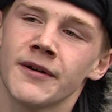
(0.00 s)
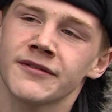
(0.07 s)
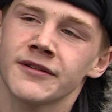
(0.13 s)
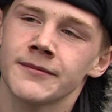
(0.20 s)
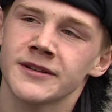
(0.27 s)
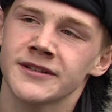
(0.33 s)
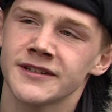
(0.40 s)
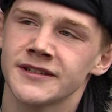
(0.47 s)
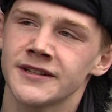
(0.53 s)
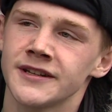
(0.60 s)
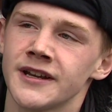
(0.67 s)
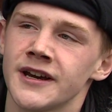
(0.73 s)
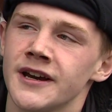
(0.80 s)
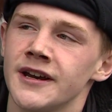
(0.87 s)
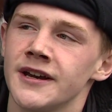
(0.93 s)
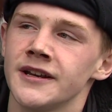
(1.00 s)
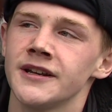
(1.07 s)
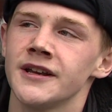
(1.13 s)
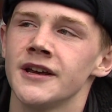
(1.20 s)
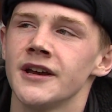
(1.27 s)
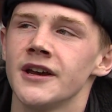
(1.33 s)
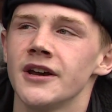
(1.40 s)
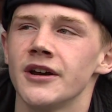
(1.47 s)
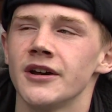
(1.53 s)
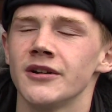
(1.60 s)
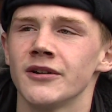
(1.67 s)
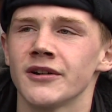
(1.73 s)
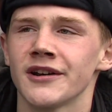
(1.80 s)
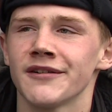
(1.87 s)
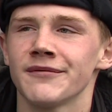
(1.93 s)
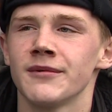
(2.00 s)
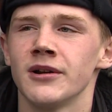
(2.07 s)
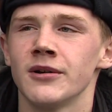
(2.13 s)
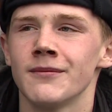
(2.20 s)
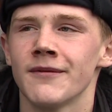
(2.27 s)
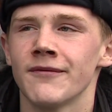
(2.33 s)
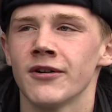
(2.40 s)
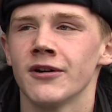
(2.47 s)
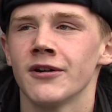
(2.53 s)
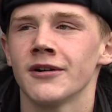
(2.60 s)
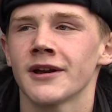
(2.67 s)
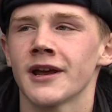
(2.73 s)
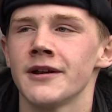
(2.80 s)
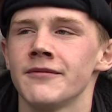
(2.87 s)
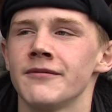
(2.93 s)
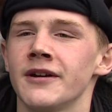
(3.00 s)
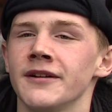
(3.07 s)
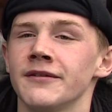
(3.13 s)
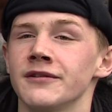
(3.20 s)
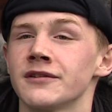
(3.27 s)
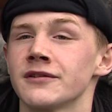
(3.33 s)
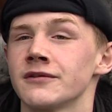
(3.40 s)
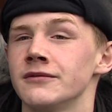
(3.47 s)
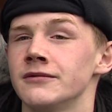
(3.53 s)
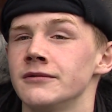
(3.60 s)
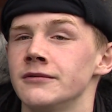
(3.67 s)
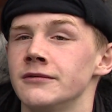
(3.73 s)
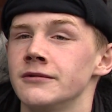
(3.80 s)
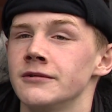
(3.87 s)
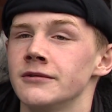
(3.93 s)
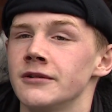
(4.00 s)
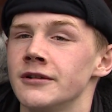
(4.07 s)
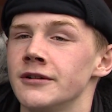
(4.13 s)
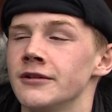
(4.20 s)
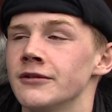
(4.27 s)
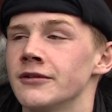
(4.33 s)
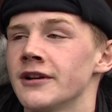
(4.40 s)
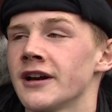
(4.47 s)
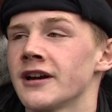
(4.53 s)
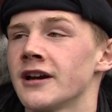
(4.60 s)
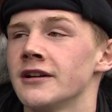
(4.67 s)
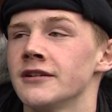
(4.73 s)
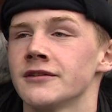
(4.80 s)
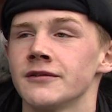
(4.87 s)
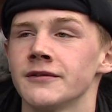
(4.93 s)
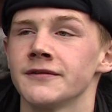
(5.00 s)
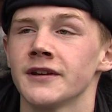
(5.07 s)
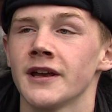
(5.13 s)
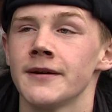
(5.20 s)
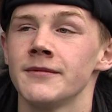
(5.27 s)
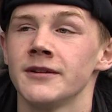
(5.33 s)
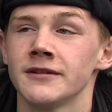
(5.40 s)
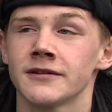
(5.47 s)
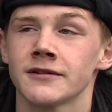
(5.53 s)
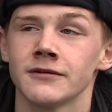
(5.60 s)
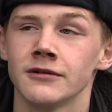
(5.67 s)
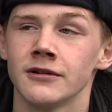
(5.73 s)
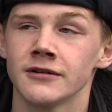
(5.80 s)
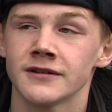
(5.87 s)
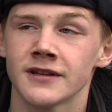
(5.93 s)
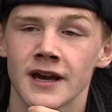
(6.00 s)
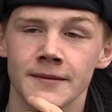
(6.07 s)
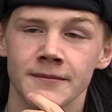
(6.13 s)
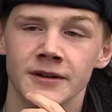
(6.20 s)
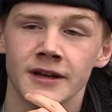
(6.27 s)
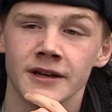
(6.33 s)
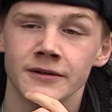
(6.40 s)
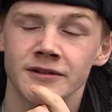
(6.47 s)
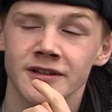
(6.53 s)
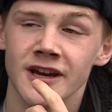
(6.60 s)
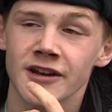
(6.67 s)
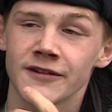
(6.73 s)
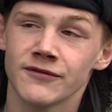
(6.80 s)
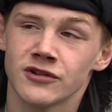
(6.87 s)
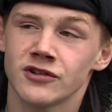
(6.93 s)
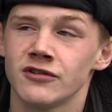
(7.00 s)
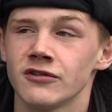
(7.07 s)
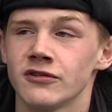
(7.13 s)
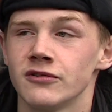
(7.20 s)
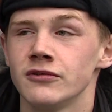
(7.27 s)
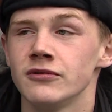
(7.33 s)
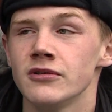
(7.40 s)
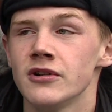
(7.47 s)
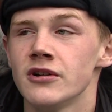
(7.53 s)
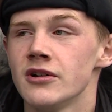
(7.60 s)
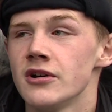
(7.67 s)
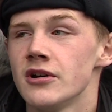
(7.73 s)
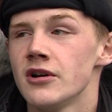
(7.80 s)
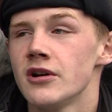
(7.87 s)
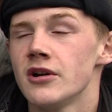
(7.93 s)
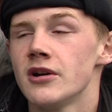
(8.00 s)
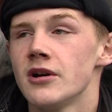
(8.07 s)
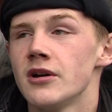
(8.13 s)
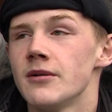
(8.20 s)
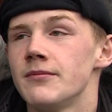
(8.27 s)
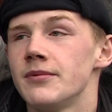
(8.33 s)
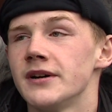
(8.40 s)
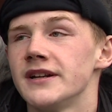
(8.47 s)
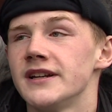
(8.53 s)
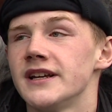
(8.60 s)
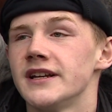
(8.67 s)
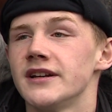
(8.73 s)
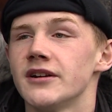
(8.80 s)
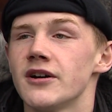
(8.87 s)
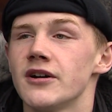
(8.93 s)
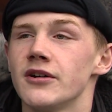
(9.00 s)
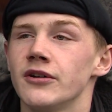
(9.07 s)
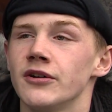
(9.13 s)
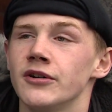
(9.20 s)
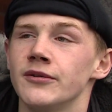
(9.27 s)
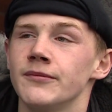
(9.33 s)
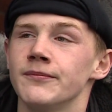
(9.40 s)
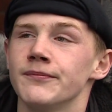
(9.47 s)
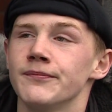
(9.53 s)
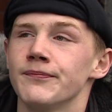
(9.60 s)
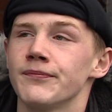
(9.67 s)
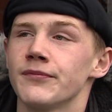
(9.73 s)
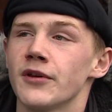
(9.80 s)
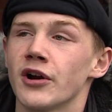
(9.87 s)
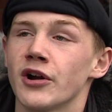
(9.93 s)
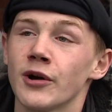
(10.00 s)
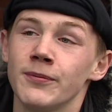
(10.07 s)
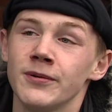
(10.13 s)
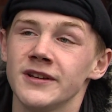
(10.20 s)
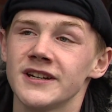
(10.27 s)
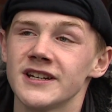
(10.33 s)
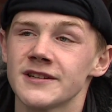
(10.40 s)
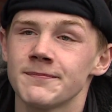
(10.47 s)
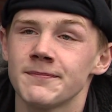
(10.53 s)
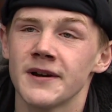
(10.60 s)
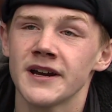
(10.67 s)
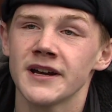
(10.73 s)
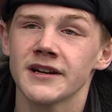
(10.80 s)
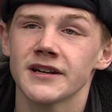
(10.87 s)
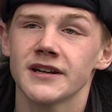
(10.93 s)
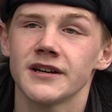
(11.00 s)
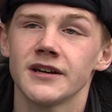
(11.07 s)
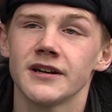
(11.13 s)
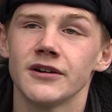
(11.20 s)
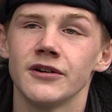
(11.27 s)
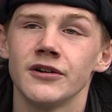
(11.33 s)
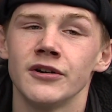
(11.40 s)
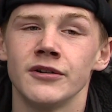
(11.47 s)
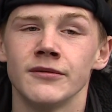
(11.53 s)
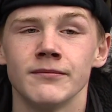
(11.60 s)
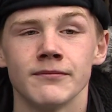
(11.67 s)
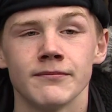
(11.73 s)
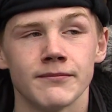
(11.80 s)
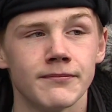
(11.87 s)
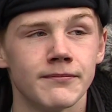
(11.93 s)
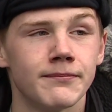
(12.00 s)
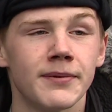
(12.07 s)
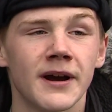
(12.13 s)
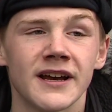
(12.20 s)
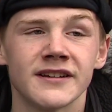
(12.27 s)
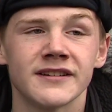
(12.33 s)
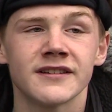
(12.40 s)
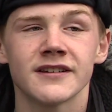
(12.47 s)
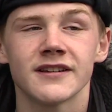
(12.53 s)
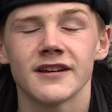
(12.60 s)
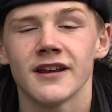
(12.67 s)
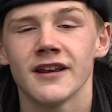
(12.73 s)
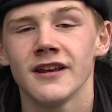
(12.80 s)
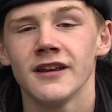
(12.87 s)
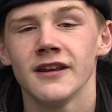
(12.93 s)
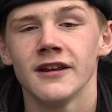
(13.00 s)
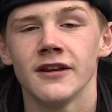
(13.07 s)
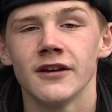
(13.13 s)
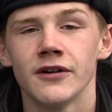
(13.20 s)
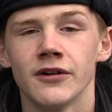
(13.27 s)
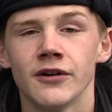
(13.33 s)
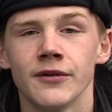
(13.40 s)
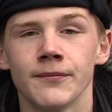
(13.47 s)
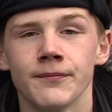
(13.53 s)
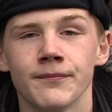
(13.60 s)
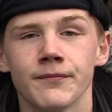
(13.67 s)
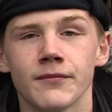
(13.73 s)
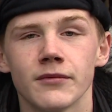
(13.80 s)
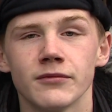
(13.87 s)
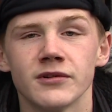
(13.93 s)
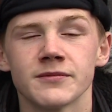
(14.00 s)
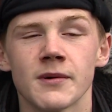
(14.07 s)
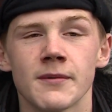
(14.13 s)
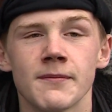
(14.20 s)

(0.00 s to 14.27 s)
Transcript: after my sister died, and looking after my little brother, getting him ready for school and all that kind of stuff to get him into school on time, and that. It was kind of a struggle. But and then a couple of years back, Baz, he was my